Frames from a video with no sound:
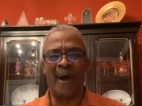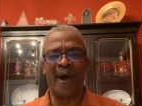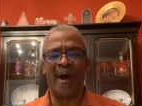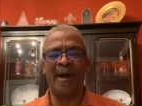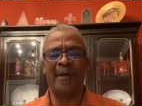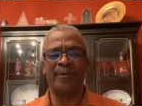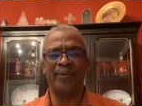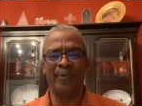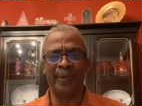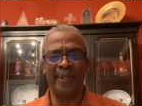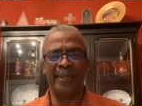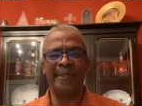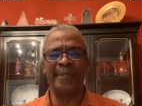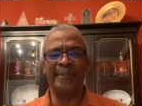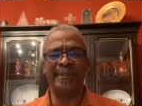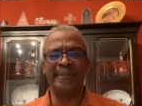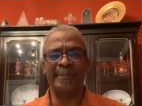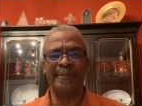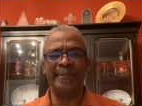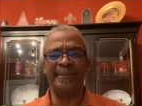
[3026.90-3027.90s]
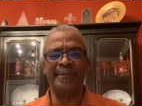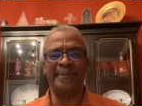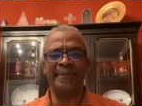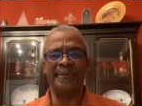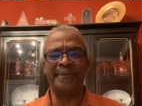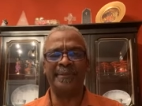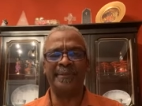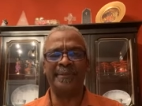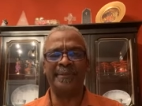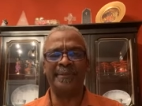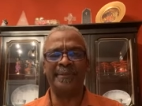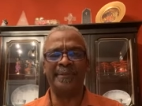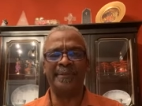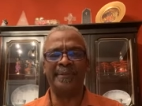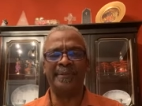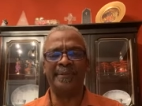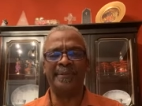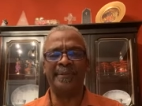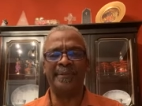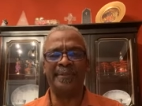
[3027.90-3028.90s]
God will
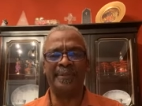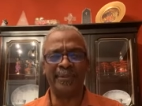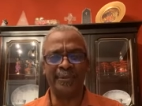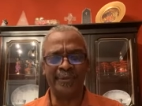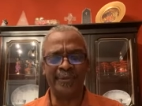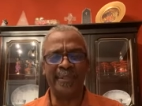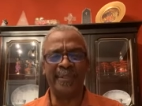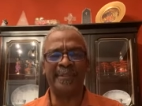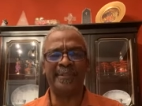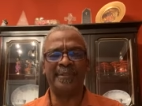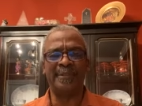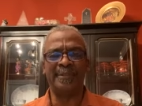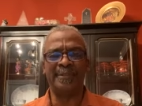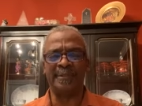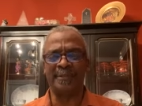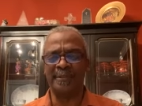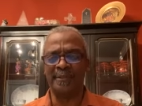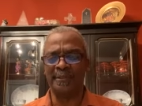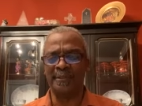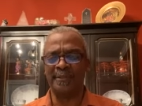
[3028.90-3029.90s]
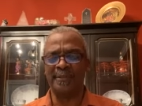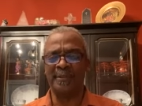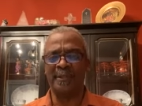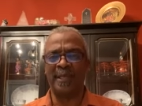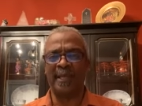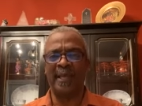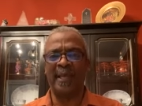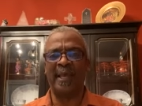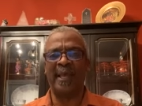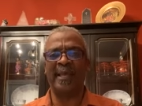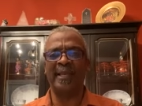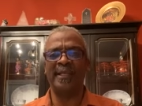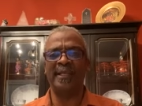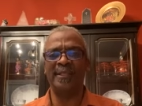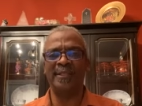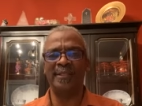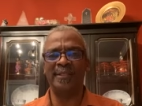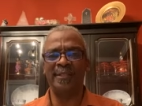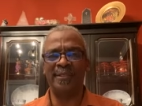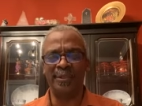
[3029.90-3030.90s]
do it.
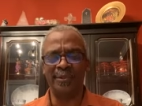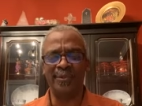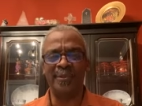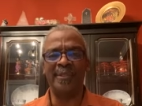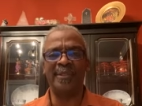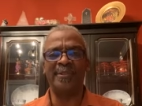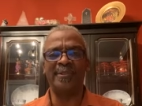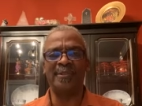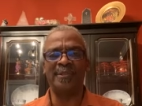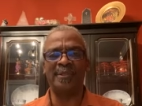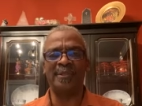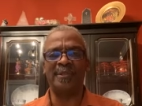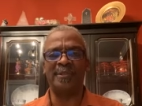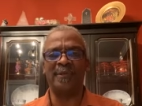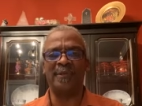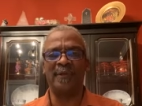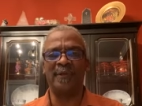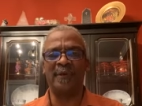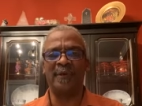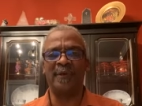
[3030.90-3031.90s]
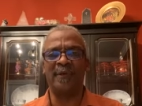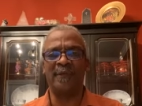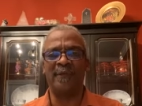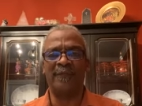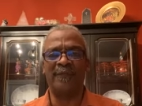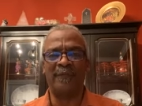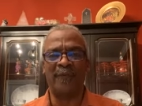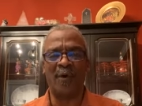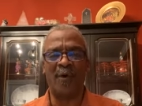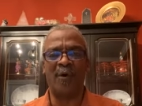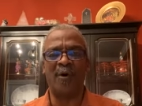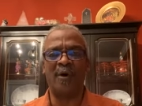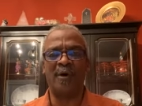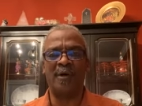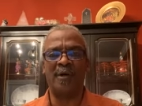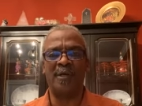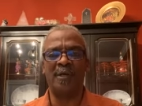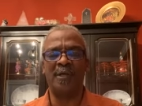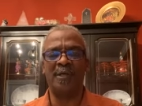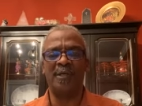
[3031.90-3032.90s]
And he'll do it
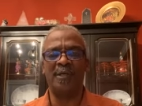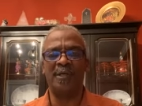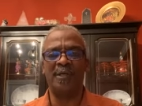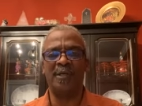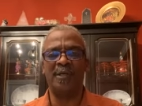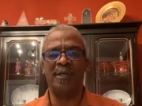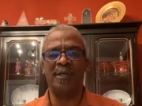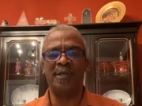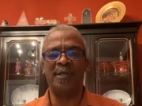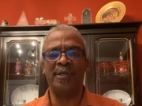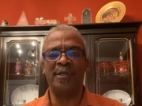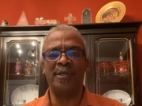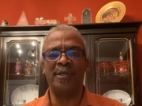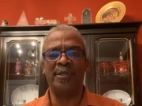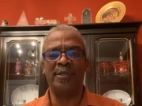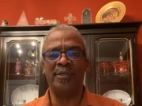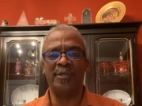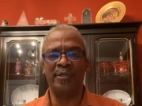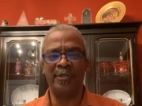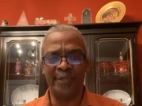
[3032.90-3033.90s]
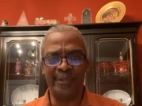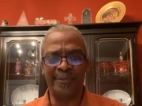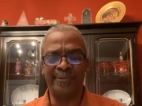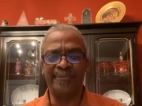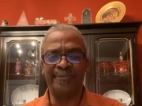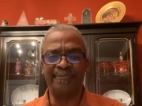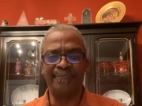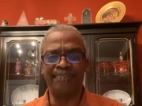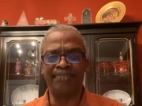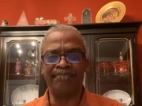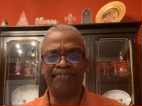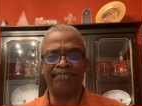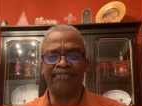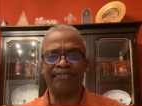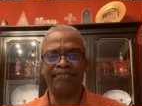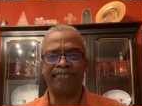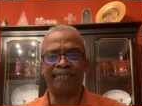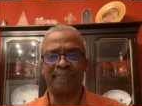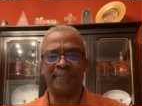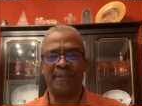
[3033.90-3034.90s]
for you.
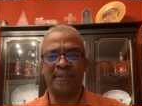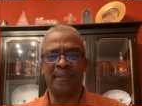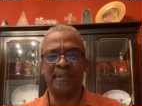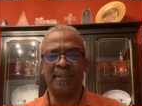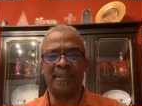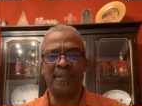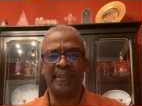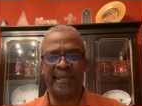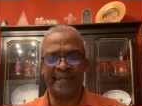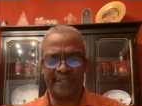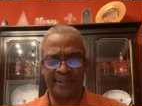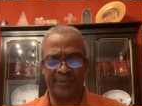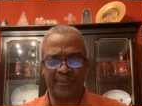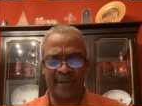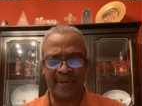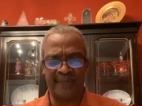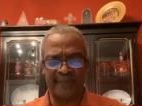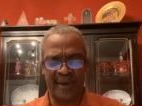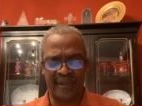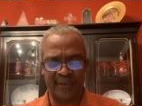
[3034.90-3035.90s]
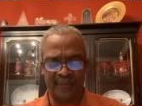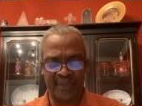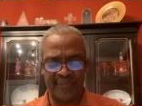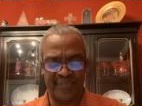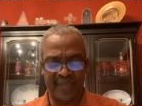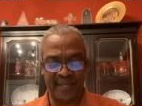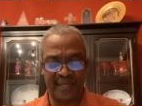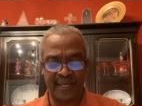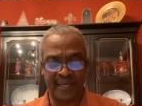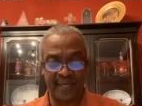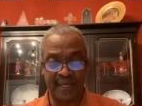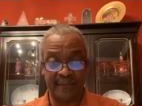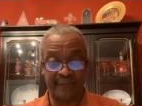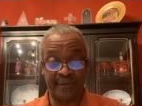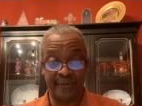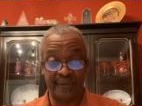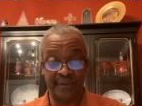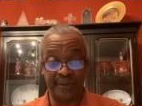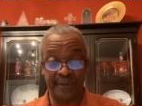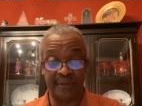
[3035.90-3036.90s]
Let us pray. Father, we thank you
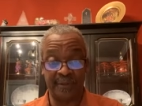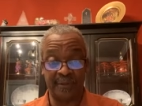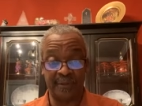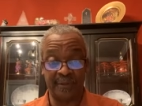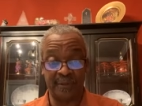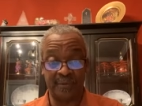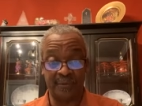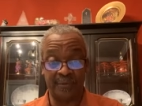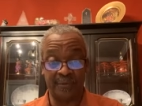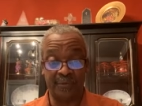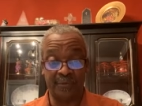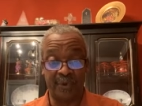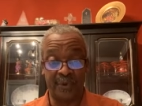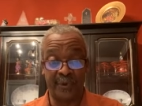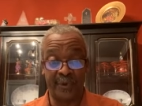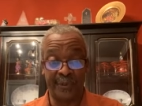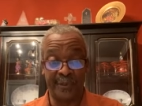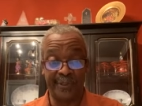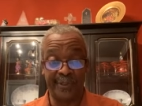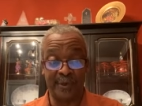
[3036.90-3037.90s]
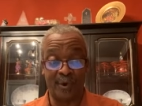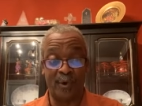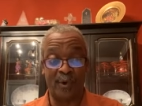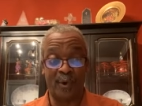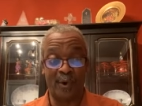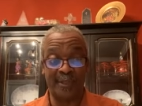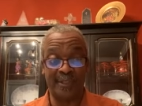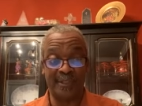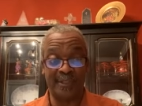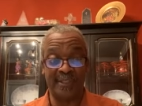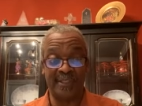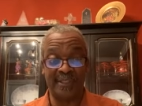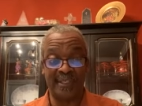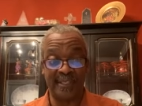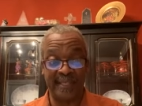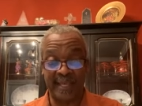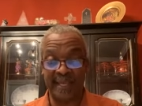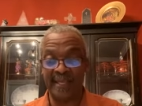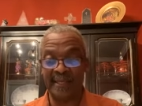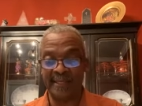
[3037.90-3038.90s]
now for this word on
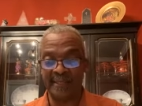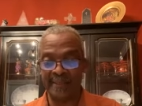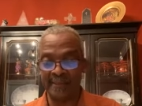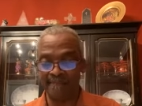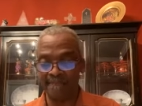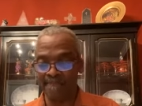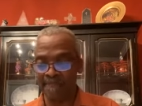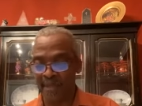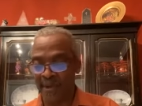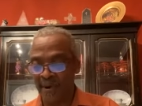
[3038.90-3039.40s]
today,